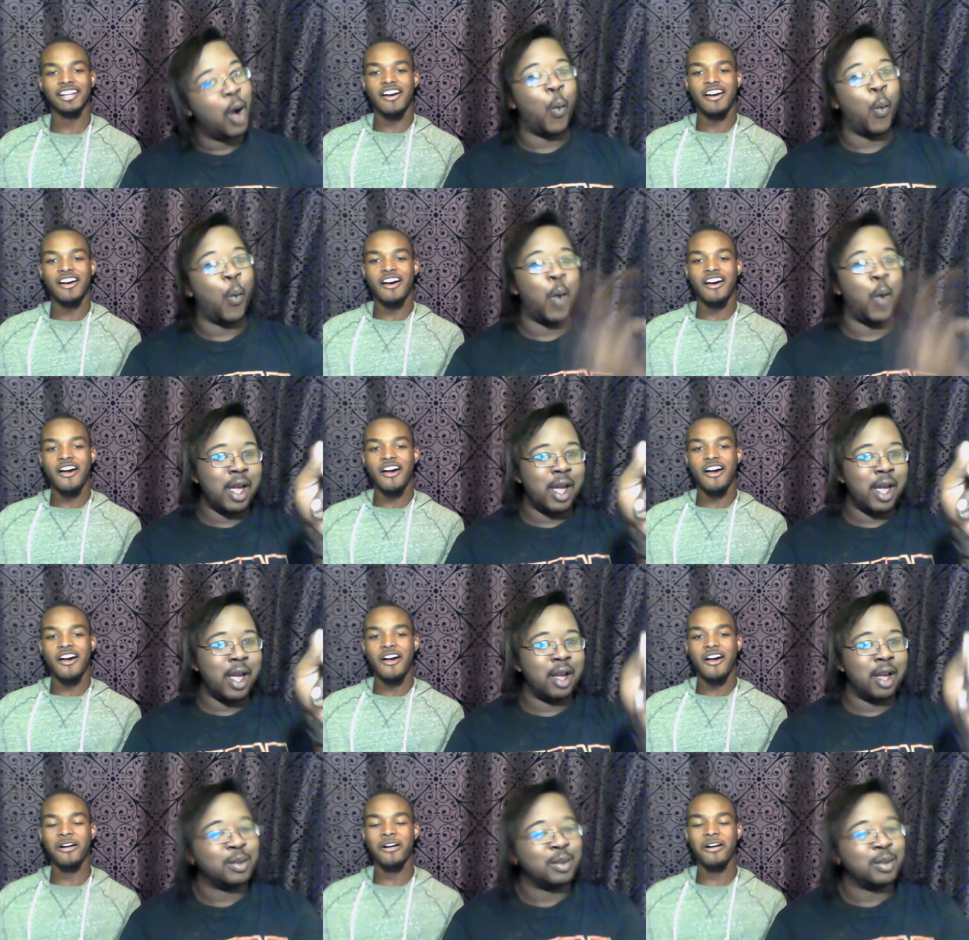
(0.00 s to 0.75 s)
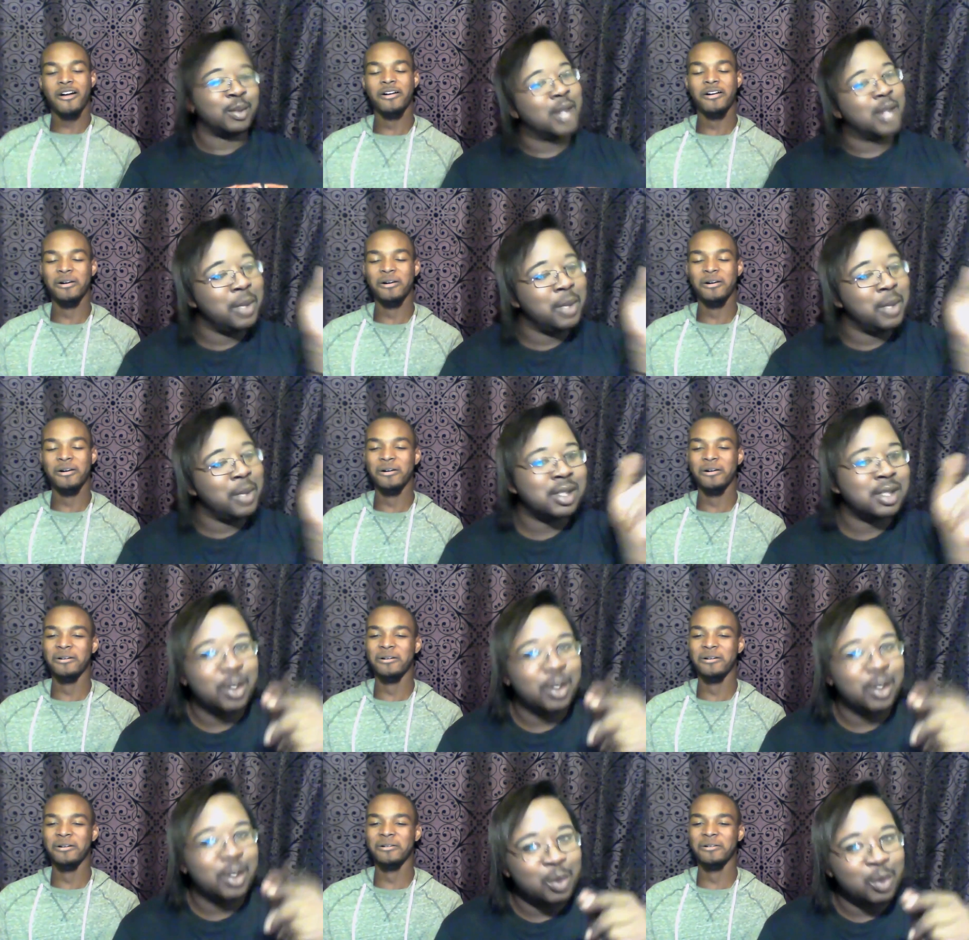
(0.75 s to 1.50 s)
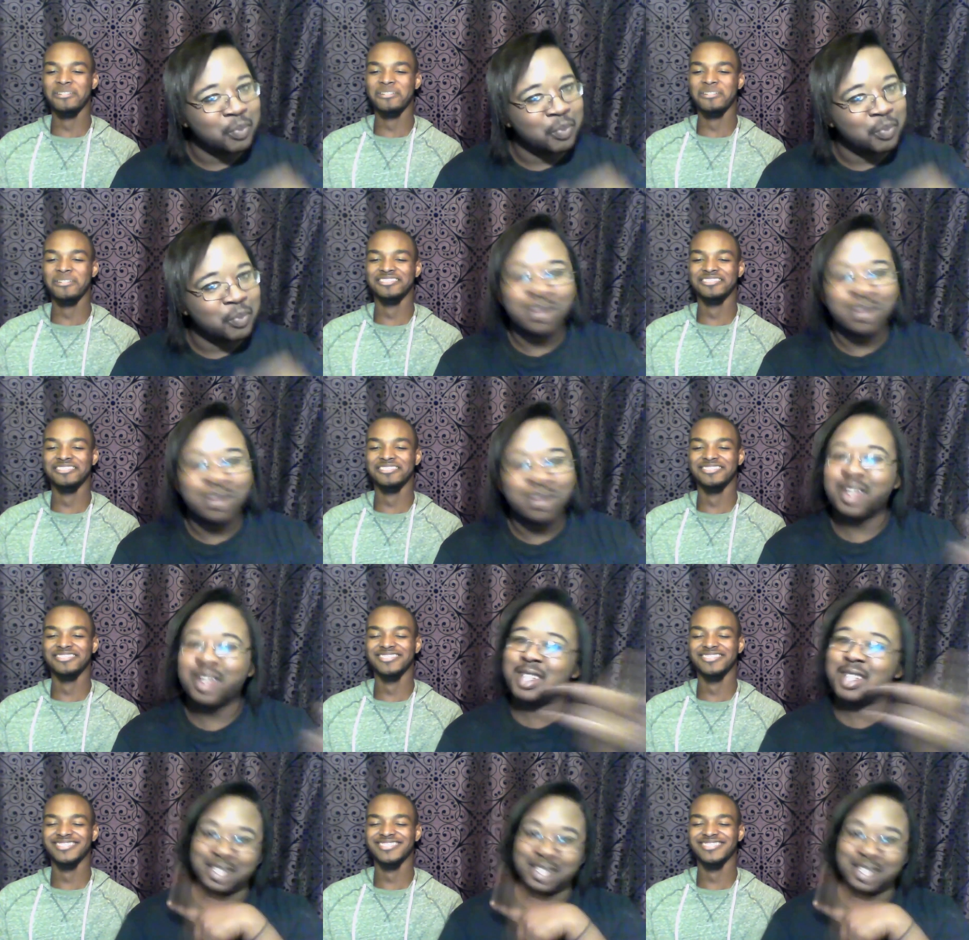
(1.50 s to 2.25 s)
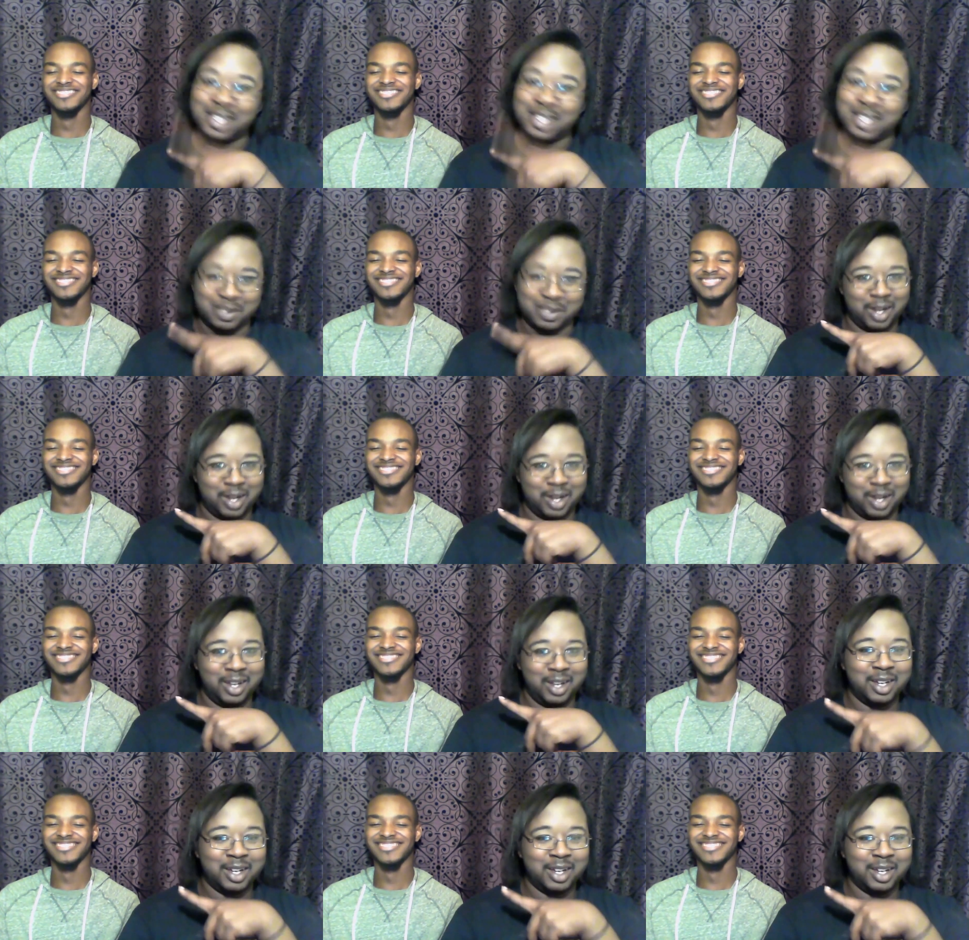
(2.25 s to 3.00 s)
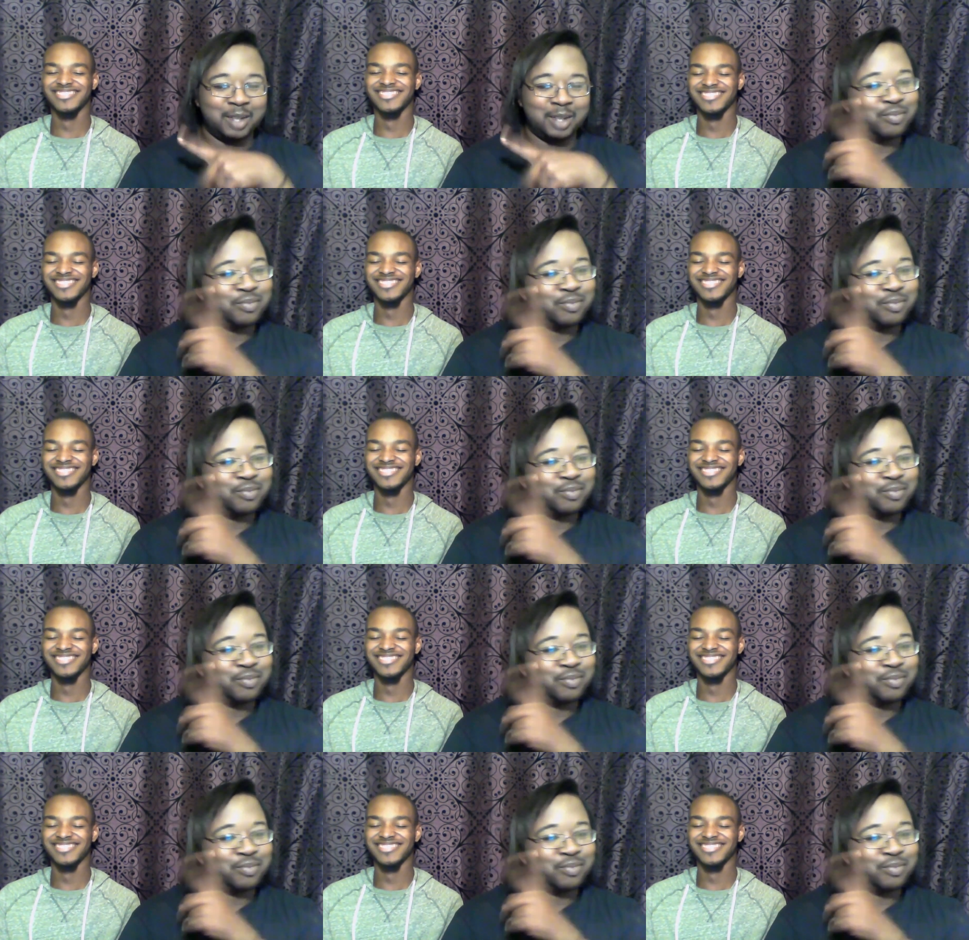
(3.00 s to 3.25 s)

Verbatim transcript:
Speaker 1: Well, let me tell you, cause this right here.